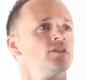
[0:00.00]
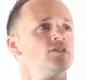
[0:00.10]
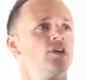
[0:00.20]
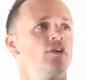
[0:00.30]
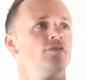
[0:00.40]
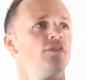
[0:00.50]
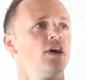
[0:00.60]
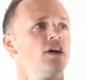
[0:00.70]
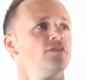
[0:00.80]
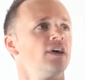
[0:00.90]
So
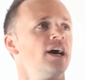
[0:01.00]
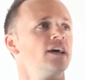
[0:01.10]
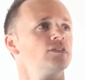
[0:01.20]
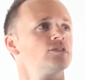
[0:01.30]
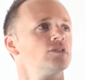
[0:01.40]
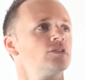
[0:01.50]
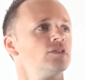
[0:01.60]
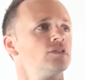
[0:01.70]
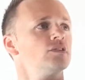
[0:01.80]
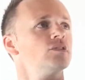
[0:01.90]
5x
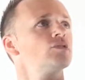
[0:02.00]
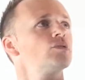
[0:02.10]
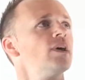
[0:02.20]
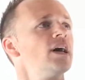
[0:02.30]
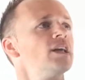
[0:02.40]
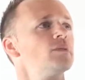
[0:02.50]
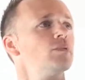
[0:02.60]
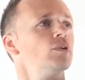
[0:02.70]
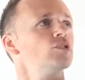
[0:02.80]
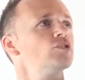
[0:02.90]
squared
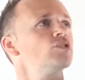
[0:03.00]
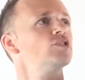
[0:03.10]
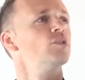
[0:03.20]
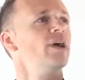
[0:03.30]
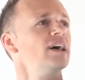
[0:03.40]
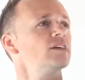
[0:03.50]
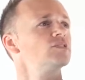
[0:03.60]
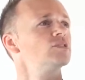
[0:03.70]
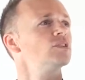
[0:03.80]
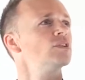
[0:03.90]
plus 2x
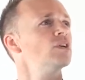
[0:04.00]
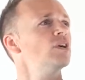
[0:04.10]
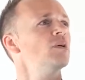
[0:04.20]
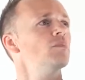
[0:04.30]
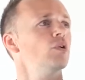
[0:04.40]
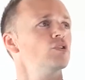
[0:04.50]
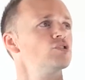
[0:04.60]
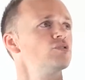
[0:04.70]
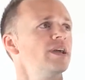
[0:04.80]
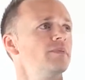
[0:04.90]
plus
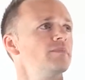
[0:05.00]
3.